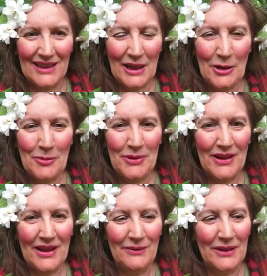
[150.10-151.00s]
I hope
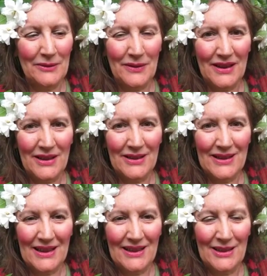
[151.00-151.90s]
you're having fun
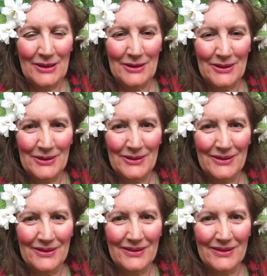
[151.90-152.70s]
today too